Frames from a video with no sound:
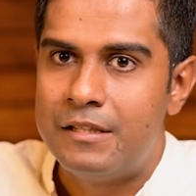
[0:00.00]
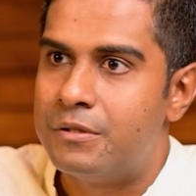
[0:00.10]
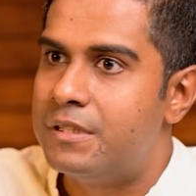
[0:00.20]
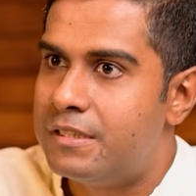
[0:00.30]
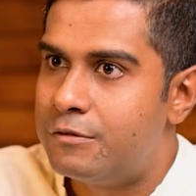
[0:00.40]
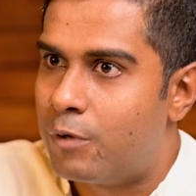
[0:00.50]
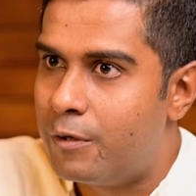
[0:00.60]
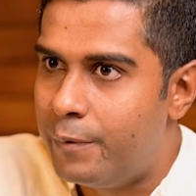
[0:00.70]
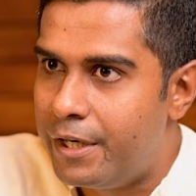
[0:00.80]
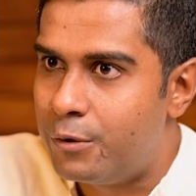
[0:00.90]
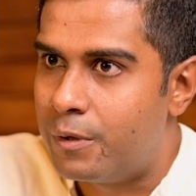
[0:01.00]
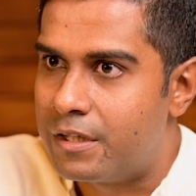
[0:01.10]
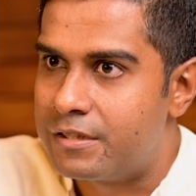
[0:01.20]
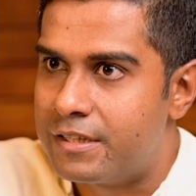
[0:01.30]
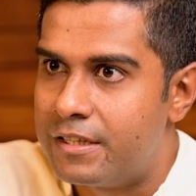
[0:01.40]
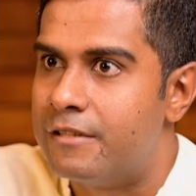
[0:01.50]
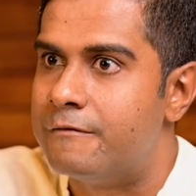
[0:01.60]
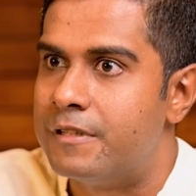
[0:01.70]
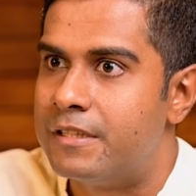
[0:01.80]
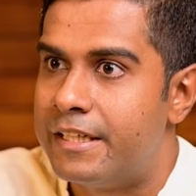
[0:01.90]
So this is one way to understand if
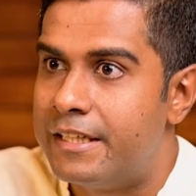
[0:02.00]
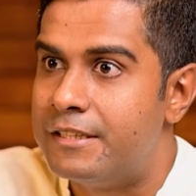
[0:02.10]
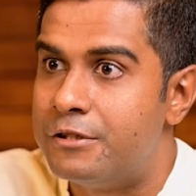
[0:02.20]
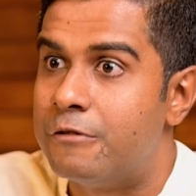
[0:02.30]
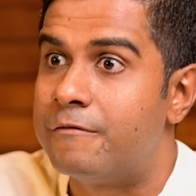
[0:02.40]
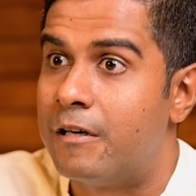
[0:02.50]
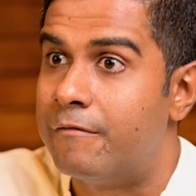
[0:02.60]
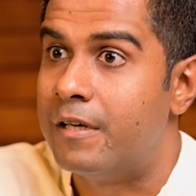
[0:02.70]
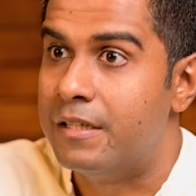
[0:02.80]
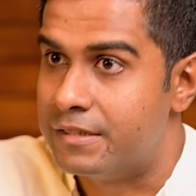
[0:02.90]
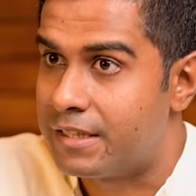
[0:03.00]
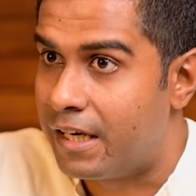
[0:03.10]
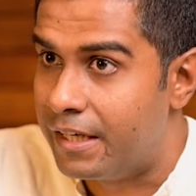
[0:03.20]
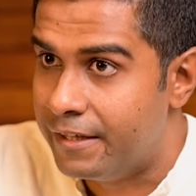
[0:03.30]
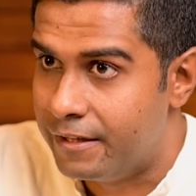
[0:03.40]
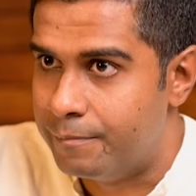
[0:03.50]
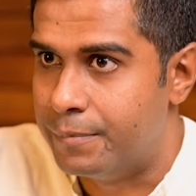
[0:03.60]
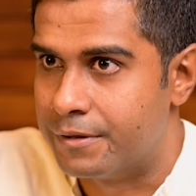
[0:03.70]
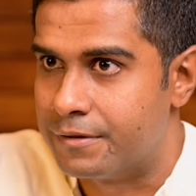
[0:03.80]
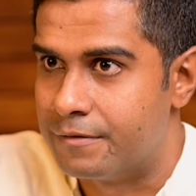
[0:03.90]
the tendency of kapha is high in a
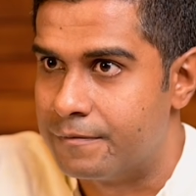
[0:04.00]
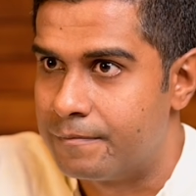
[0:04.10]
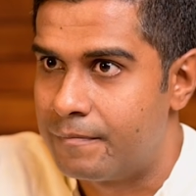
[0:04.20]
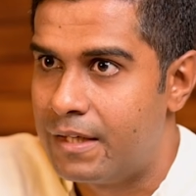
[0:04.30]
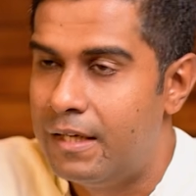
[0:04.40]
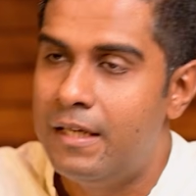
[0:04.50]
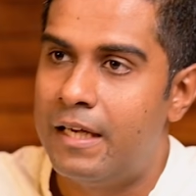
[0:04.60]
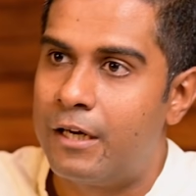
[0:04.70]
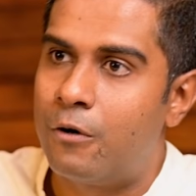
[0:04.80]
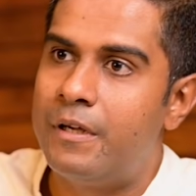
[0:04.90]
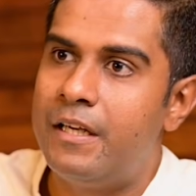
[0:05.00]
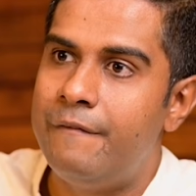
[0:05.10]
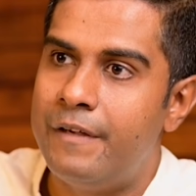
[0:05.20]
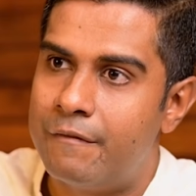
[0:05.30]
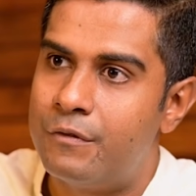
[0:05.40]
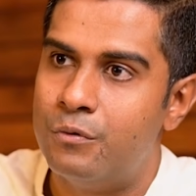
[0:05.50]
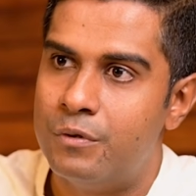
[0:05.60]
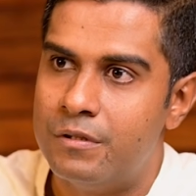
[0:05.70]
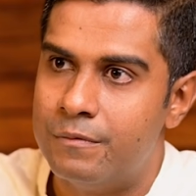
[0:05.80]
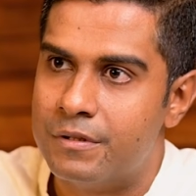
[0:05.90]
person. And accordingly, we have to do
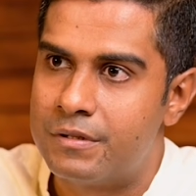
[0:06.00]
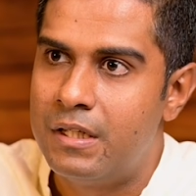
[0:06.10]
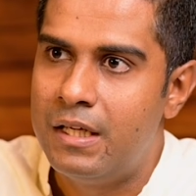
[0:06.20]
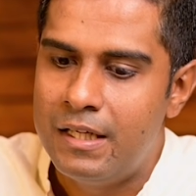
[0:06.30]
the reverse.